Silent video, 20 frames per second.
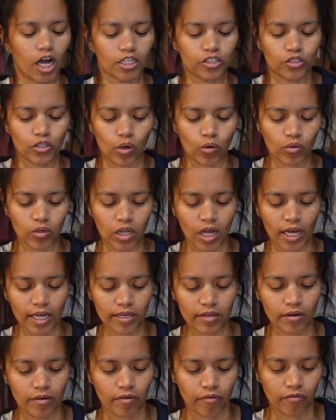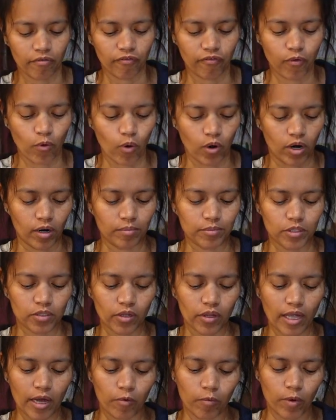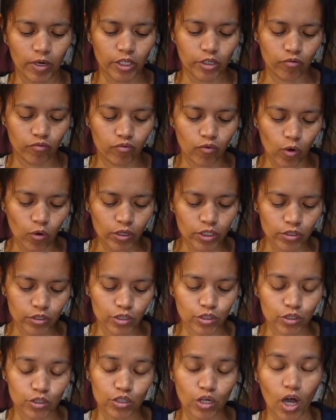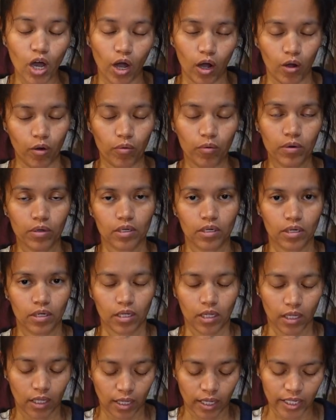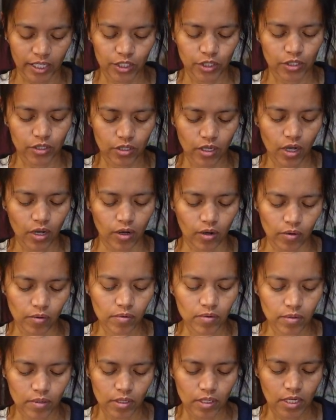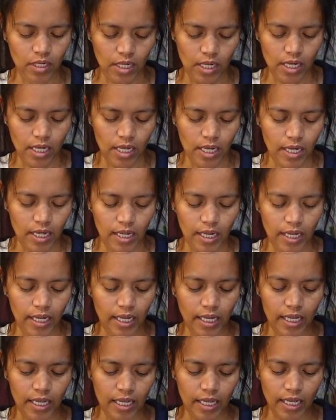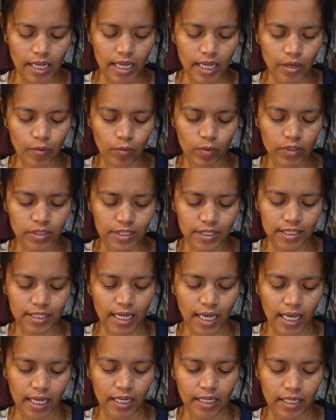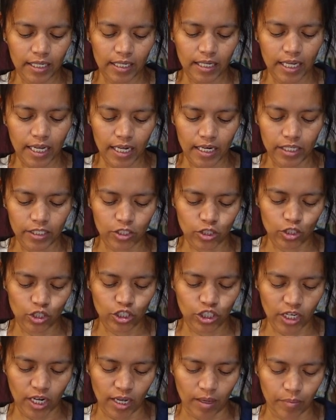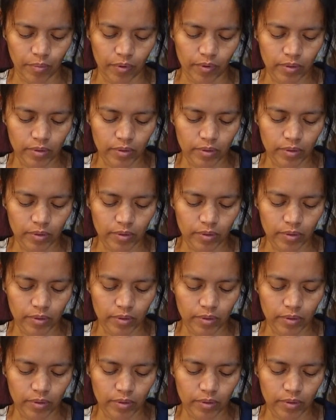dough-like form so that when you roll your dough, like so, it will stay in its shape.